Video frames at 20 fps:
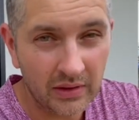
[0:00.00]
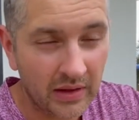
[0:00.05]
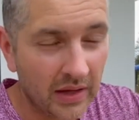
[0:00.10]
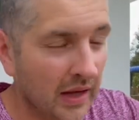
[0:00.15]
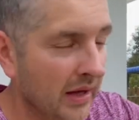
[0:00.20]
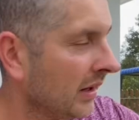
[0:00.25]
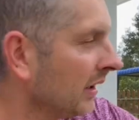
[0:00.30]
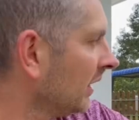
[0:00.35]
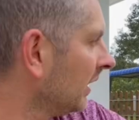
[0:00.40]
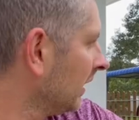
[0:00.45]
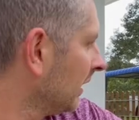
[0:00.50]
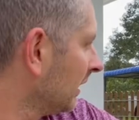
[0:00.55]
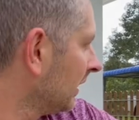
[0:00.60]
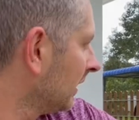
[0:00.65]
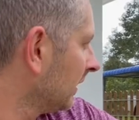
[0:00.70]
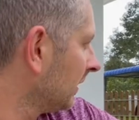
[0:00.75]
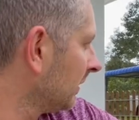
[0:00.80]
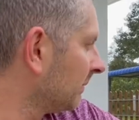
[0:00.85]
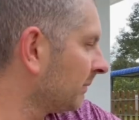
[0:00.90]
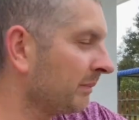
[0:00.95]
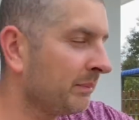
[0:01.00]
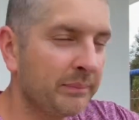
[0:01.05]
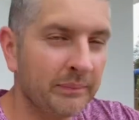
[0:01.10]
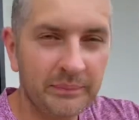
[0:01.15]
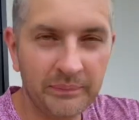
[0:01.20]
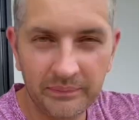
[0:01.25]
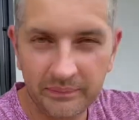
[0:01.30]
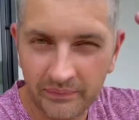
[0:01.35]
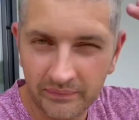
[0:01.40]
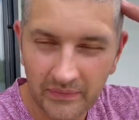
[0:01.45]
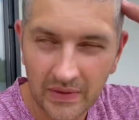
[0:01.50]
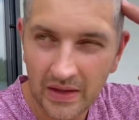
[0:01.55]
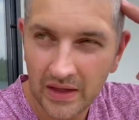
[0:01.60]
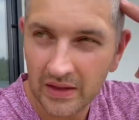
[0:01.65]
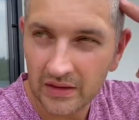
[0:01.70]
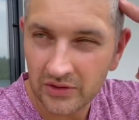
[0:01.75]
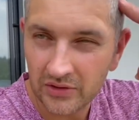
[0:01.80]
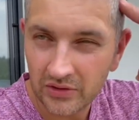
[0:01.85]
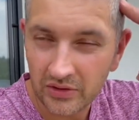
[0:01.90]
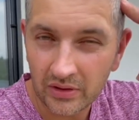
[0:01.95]
that,
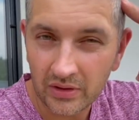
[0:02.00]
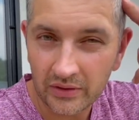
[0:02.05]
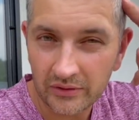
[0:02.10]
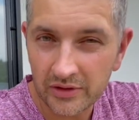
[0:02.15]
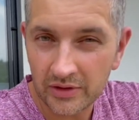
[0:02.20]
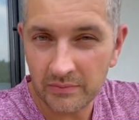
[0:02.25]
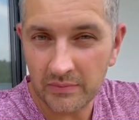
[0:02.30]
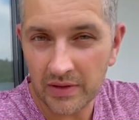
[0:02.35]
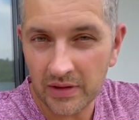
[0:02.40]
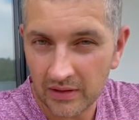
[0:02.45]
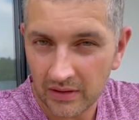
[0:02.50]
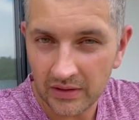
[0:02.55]
it drives me